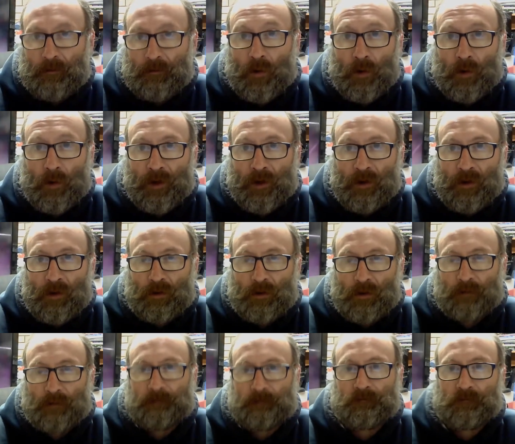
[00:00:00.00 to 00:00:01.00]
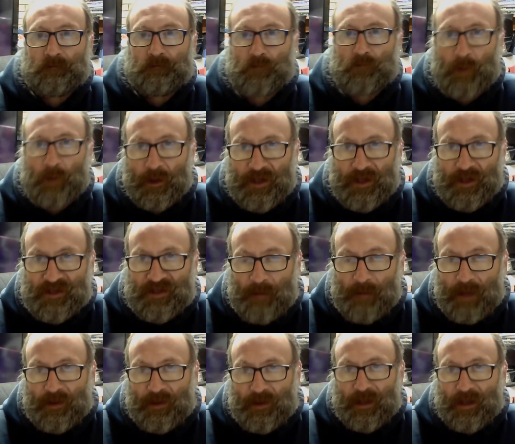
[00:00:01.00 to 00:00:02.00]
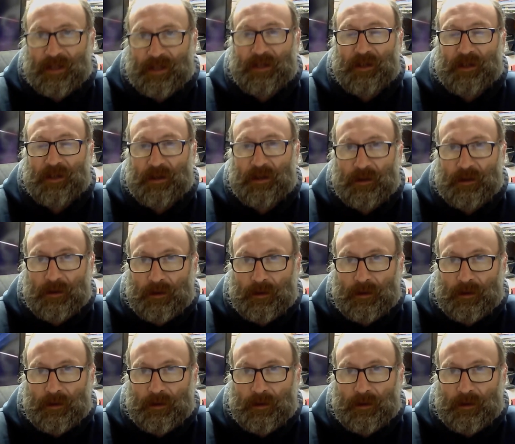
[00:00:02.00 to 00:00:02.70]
Morning all. Well, it is Monday.